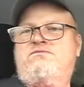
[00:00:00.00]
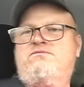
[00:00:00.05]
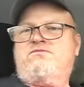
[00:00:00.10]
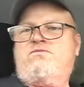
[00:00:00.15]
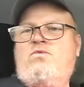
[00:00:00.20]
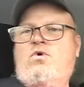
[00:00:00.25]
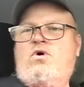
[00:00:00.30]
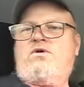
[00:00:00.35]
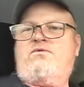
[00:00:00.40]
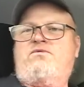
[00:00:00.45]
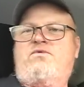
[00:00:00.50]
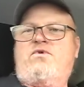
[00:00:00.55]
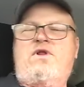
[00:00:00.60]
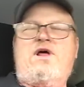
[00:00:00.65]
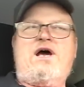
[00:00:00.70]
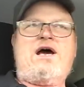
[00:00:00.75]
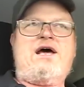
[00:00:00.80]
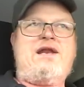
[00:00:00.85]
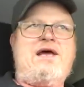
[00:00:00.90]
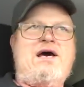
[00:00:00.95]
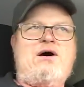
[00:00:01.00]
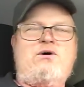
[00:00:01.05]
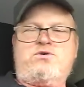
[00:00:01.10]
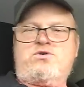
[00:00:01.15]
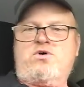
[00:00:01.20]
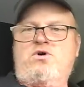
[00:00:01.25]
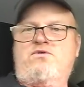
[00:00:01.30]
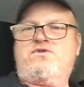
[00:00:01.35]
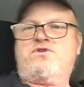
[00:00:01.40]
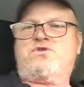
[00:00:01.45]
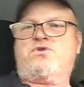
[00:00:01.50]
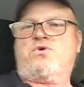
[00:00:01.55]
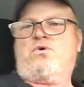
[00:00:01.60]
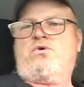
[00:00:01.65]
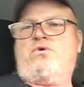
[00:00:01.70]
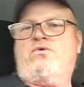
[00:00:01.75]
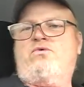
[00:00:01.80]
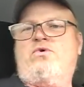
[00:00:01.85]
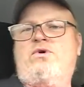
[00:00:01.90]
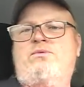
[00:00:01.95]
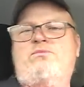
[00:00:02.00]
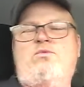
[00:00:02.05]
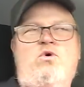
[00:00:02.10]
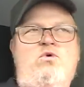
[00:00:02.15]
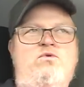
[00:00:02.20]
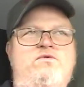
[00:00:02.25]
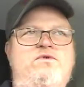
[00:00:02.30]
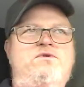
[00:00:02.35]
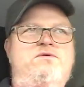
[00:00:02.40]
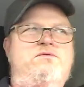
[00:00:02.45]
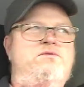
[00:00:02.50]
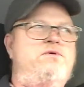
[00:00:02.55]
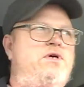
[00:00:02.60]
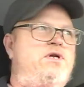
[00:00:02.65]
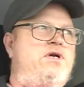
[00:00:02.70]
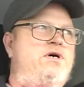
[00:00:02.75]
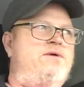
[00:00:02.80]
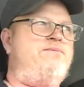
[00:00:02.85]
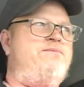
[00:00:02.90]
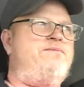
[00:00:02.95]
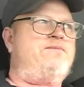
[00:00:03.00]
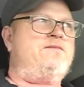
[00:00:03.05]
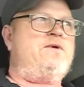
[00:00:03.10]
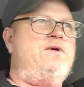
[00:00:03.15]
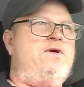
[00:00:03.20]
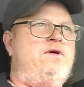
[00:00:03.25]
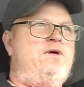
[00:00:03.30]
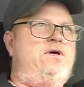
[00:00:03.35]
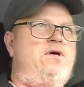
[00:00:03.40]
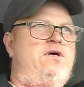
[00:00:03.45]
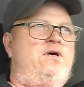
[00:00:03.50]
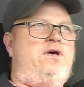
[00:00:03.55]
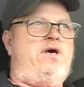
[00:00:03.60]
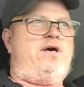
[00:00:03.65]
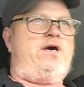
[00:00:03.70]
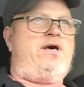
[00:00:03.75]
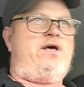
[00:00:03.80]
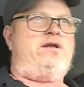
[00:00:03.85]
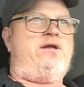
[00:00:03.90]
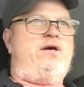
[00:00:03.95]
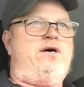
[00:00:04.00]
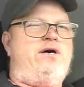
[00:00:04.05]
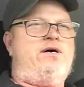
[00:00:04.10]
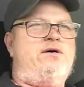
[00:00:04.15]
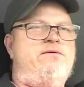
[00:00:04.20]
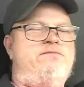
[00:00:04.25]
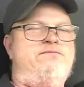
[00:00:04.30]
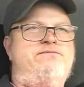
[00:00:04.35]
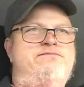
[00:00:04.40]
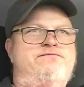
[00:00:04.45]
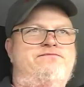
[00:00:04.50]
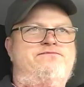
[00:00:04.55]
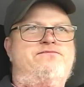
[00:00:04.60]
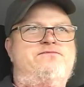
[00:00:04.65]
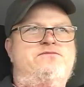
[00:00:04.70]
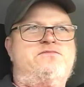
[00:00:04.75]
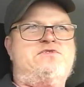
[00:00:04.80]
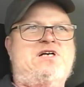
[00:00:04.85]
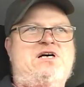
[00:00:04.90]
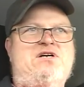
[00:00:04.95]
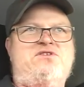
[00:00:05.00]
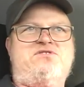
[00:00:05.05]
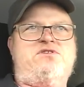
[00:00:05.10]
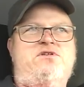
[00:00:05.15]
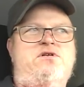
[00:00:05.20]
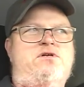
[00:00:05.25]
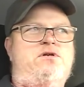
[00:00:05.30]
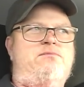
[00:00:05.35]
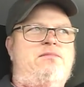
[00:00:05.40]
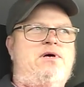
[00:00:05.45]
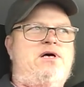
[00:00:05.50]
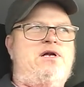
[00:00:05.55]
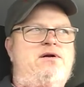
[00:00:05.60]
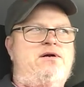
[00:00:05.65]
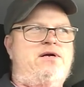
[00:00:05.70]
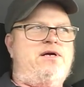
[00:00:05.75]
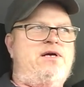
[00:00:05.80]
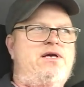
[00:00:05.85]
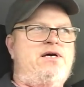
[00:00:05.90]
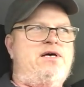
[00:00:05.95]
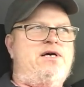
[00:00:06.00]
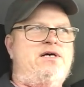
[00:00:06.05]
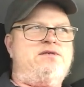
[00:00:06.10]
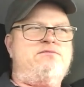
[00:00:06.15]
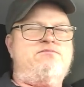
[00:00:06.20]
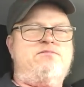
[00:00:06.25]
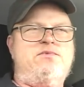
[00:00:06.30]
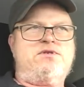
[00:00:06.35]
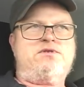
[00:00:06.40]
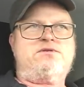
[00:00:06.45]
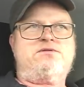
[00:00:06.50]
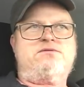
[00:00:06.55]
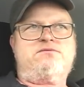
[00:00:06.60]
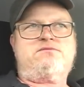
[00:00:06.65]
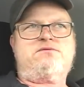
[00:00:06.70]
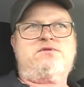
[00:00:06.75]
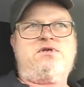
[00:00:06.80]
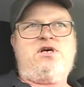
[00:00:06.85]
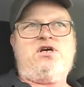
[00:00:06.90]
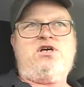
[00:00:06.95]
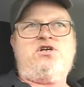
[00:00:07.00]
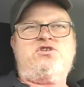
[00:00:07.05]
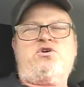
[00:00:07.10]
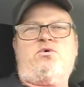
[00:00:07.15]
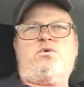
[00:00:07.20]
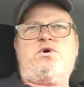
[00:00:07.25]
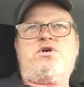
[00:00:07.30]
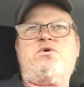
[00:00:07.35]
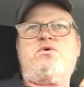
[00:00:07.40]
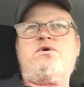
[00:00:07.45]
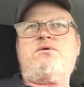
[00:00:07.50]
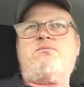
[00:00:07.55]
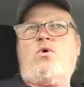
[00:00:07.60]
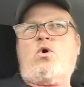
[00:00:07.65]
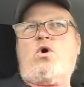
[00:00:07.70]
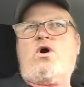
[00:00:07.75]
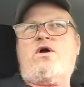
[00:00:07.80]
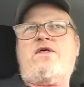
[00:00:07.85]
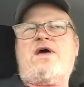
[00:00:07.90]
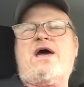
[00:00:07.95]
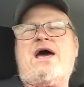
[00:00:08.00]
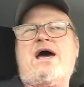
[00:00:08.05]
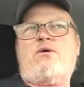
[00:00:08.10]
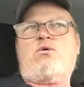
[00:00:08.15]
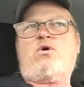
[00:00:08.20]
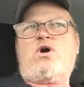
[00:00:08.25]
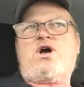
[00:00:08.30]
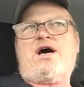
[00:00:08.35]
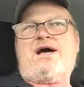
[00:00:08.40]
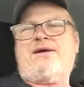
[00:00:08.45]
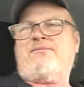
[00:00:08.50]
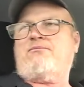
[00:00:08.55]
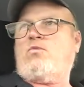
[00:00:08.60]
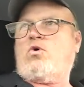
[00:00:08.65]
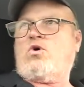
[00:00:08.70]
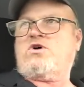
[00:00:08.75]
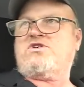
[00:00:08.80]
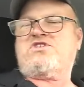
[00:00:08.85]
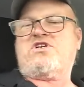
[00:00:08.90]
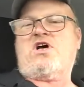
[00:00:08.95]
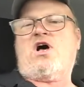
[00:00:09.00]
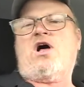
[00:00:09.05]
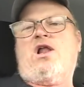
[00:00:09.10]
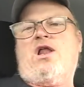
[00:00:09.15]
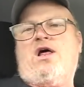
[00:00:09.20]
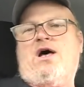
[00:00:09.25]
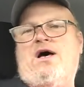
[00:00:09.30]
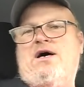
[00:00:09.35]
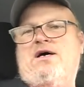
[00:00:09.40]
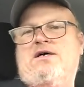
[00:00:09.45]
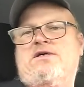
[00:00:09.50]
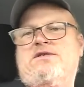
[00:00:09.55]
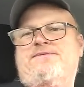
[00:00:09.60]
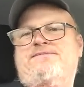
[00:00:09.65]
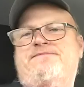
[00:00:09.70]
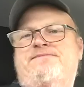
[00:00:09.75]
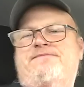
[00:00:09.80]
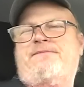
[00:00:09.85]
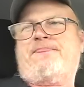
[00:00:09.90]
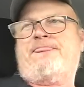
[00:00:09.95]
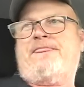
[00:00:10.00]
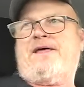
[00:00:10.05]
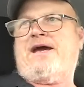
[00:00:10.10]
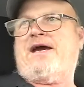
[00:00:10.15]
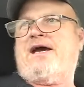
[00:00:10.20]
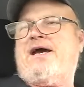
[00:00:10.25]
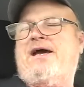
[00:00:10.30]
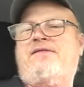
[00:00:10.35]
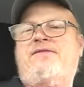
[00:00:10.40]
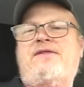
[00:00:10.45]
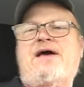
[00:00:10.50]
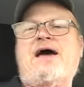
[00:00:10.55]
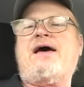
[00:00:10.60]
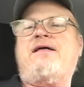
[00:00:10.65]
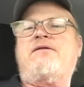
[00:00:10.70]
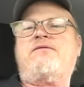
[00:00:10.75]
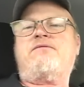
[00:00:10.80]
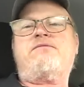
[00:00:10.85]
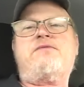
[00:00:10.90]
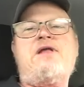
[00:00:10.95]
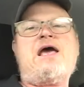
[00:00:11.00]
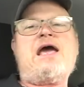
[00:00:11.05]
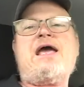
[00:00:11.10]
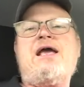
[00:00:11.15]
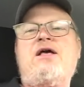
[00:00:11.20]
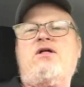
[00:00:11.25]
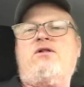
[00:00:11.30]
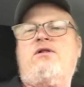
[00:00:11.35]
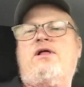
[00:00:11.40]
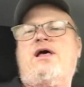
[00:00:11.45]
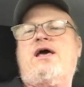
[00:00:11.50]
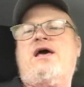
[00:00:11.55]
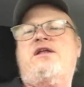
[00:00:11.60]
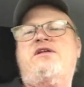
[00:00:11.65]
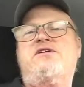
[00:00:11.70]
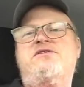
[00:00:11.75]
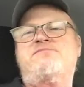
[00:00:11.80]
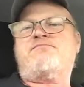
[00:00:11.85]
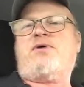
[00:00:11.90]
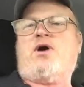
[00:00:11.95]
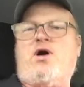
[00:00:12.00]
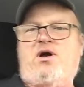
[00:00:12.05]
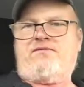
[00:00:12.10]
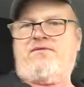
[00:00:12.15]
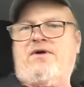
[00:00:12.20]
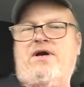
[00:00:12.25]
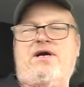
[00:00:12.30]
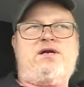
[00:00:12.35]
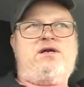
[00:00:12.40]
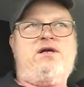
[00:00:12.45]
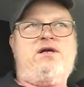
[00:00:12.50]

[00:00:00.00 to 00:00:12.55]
word for that now is overstory removal. You know, and sounds a little better, I guess. So we're doing more of that. We're cutting more saw logs, and that dangle head is perfect